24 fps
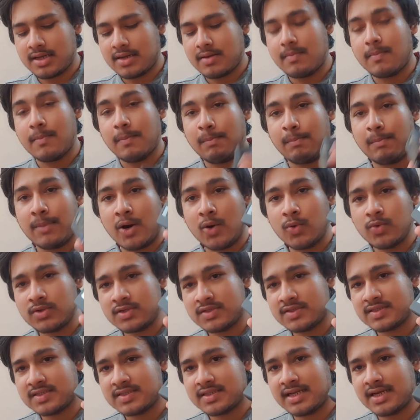
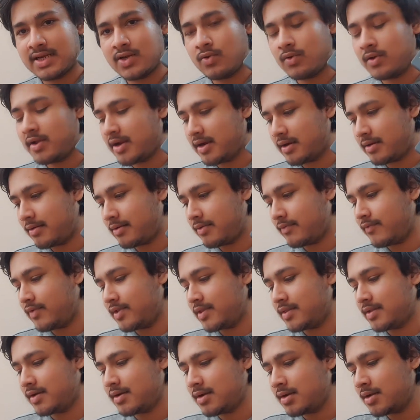mounts that you get with
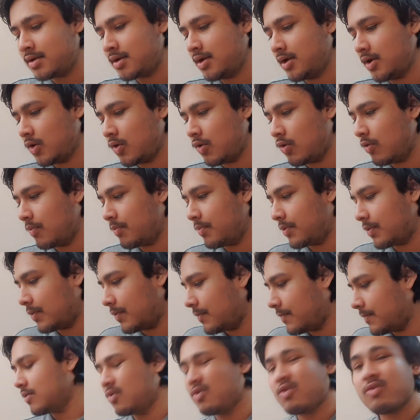a GoPro.
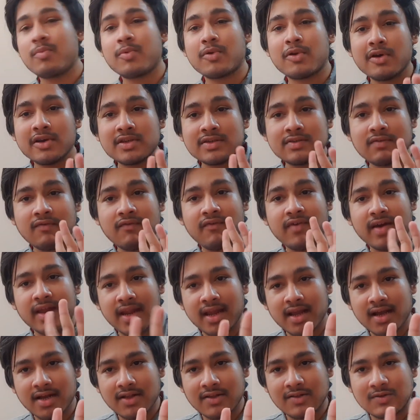GoPro is very
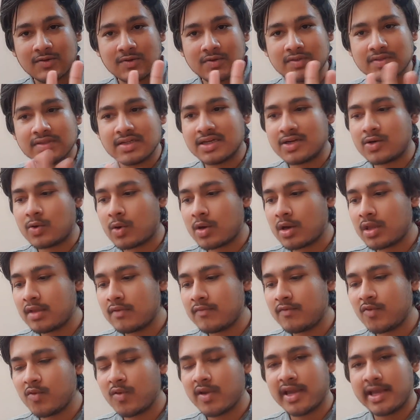confused. They don't give
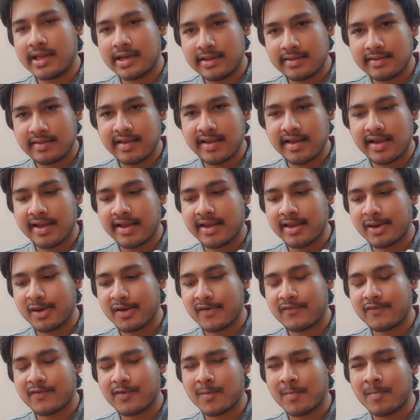you anything. Again, you
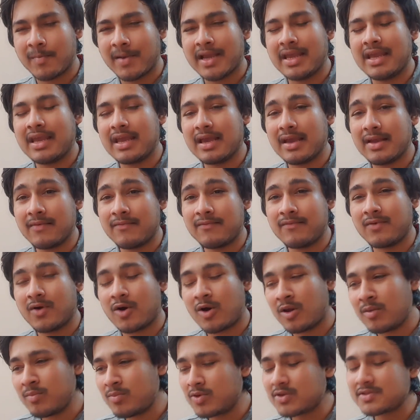have to buy
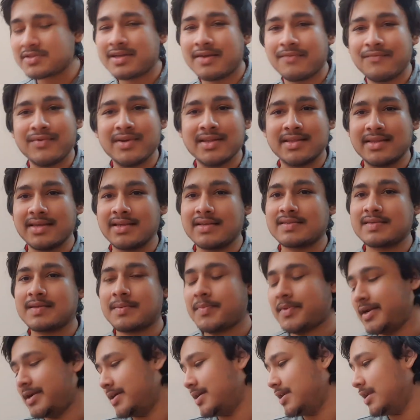almost everything
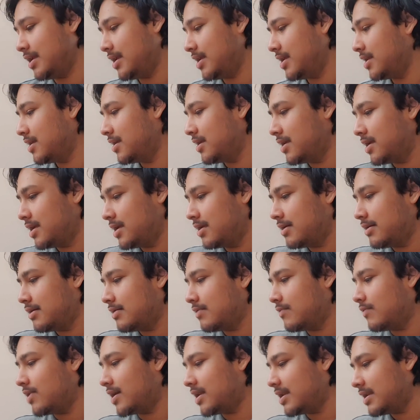separately.
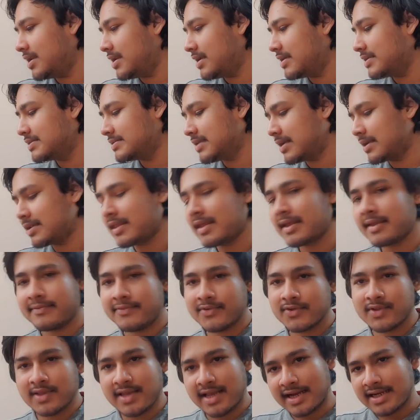One is that they give
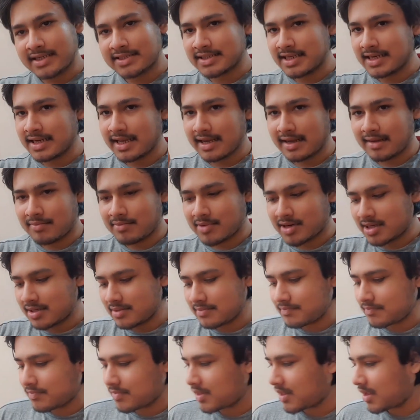you the action camera,
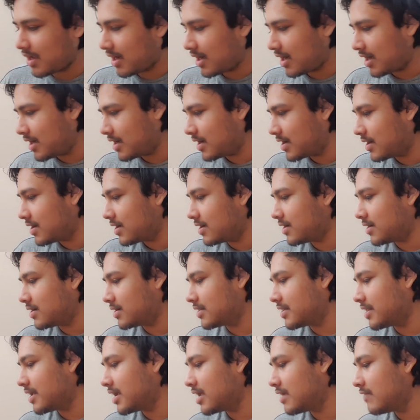and
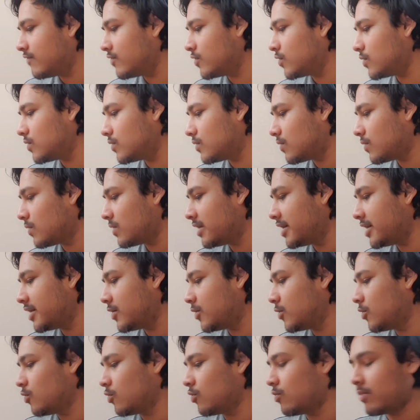they give you only
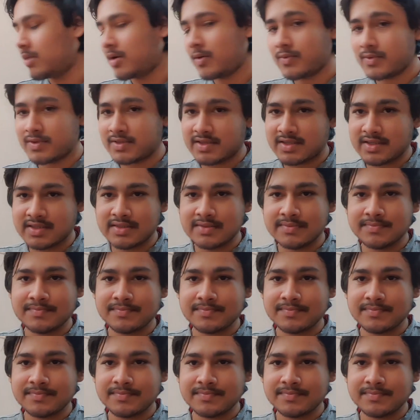2 mounts.